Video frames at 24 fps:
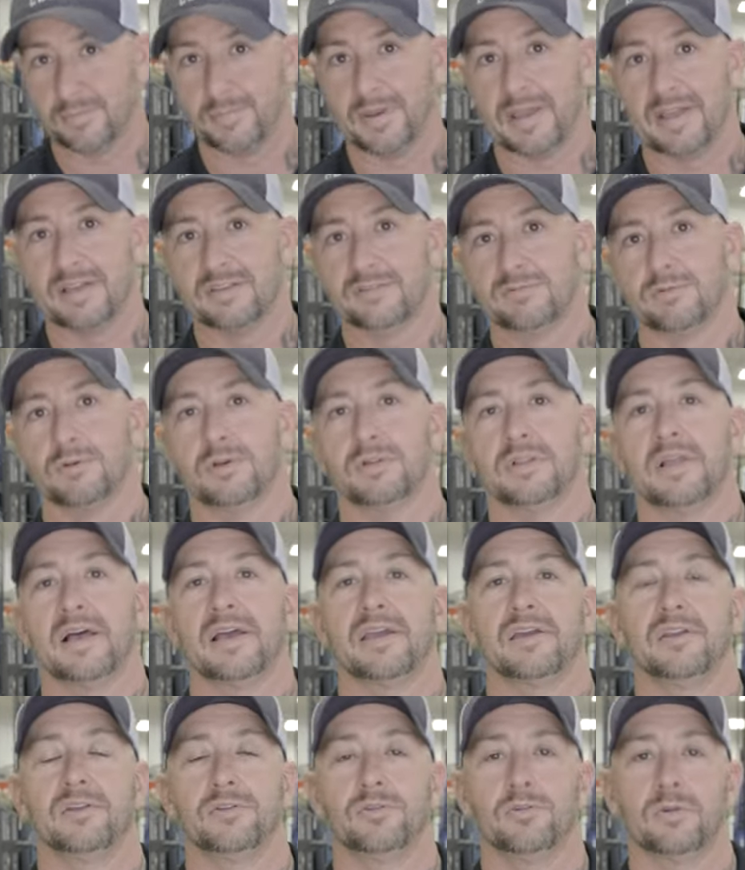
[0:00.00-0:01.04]
bands will allow
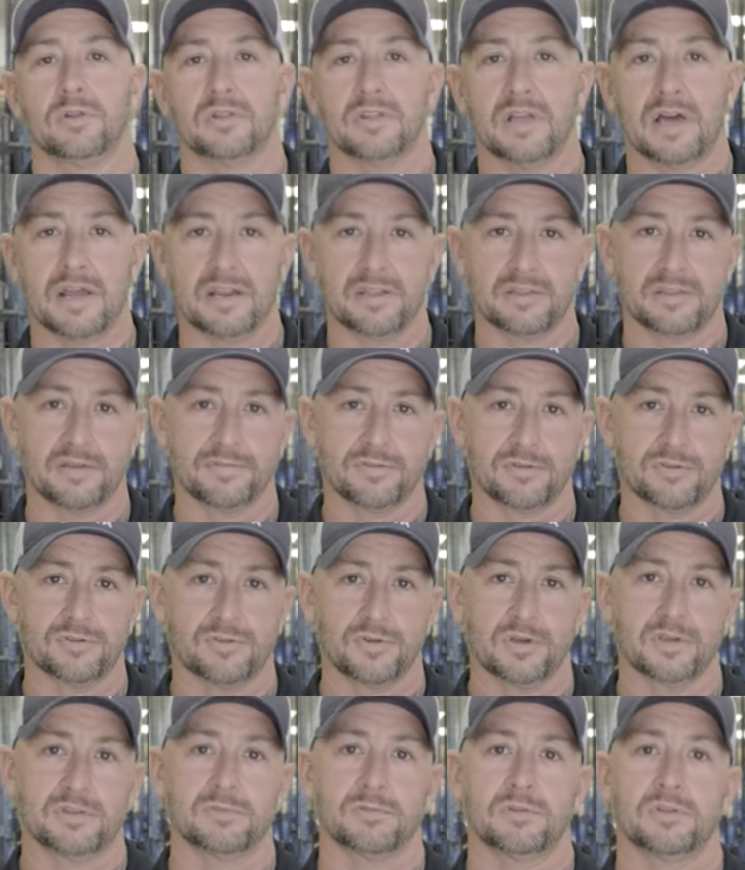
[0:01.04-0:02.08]
you to do a lot of different
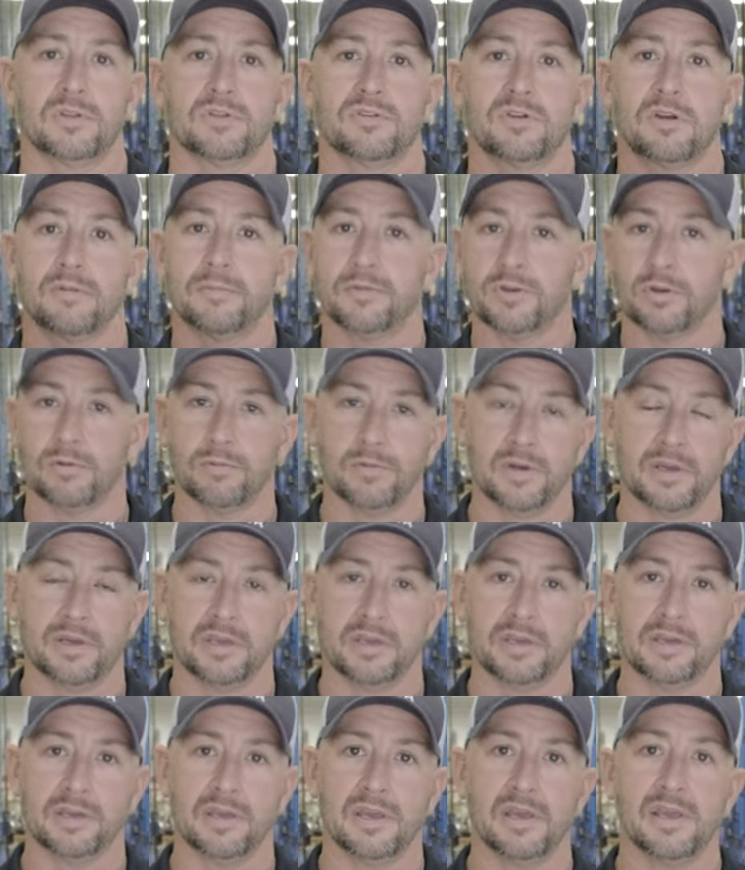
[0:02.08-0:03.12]
tricks with the terminal
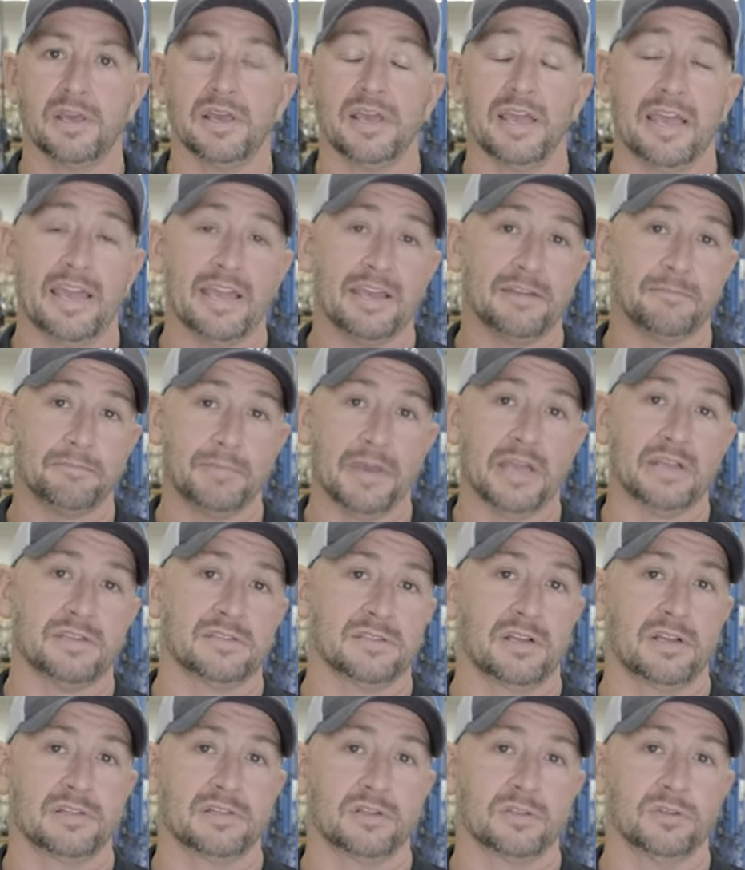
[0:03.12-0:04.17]
rigging and baits
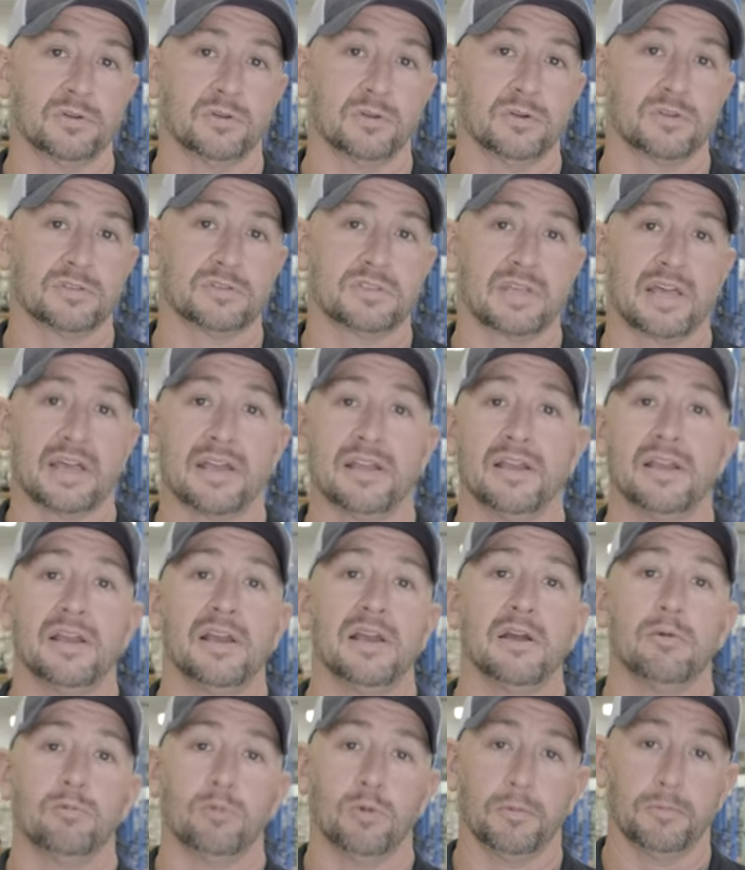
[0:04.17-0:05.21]
on the lures that
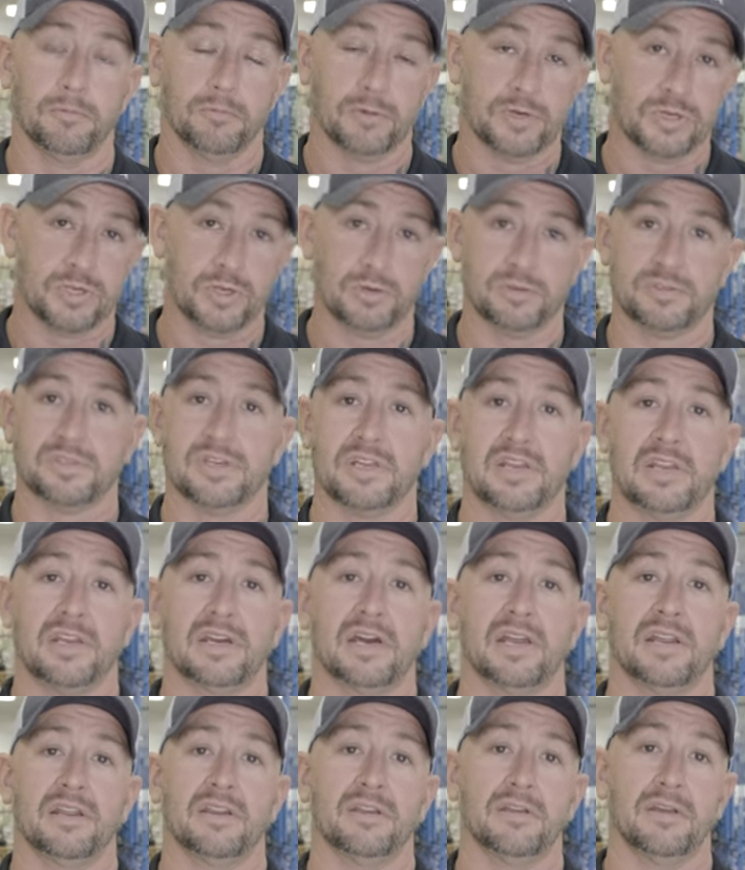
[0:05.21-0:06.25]
will reduce any
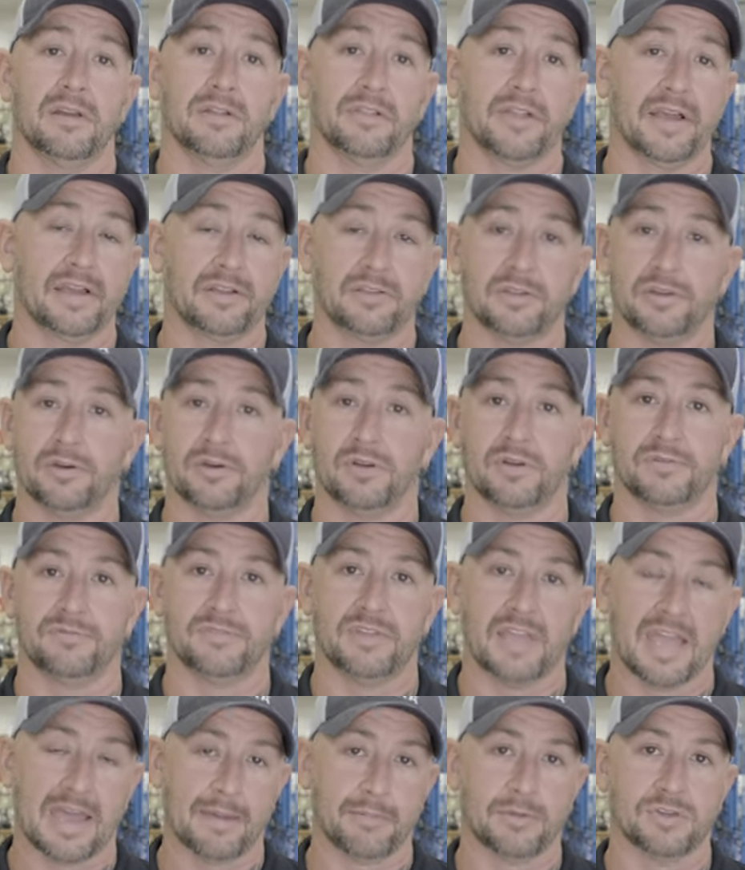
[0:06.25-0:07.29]
kind of likelihood of
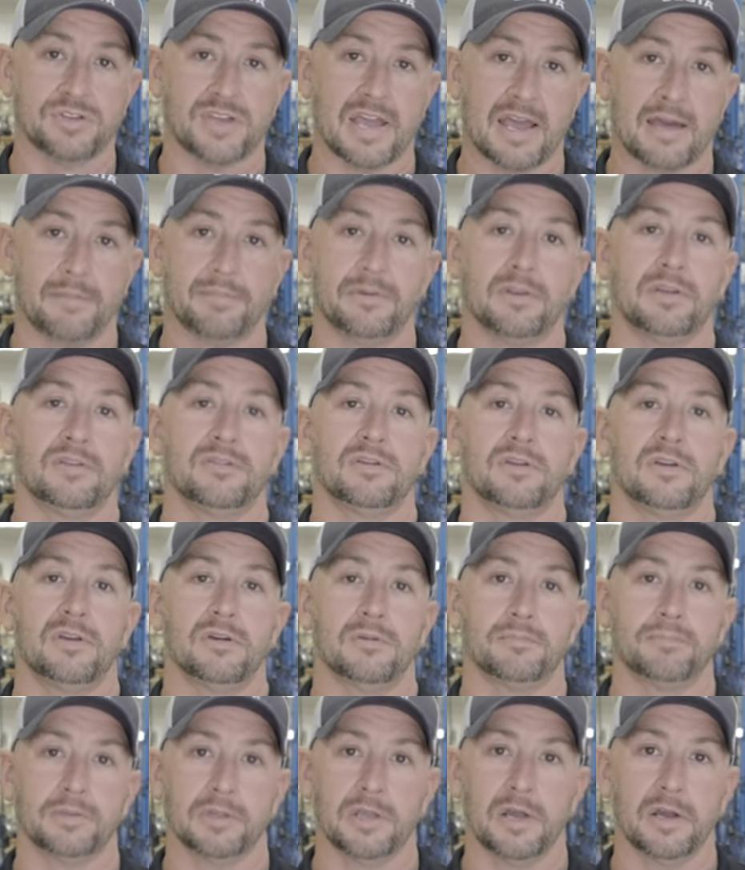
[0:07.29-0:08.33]
damage happening to your
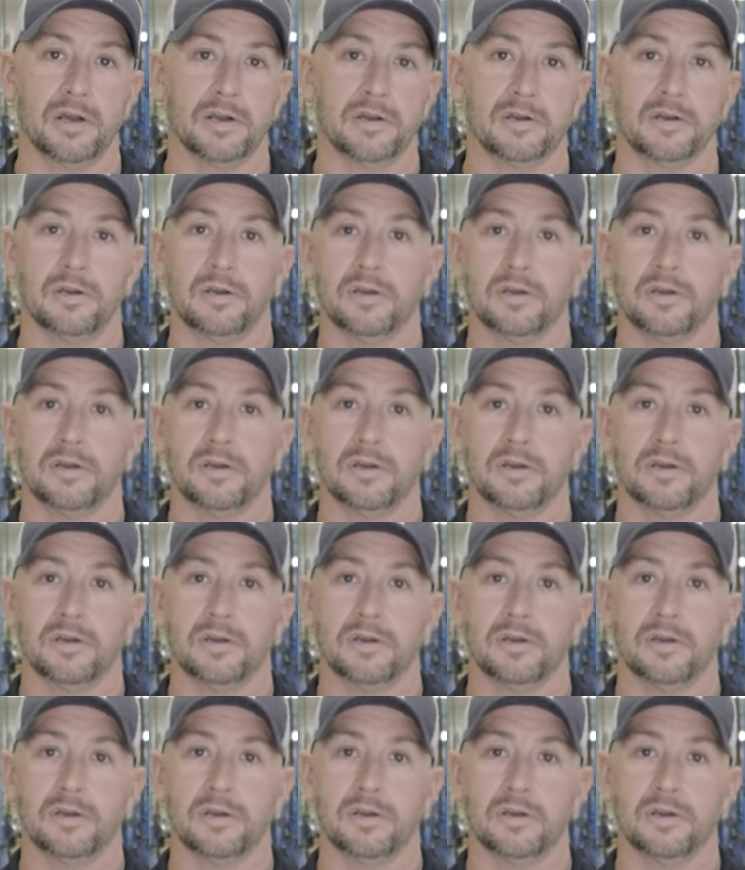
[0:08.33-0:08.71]
plug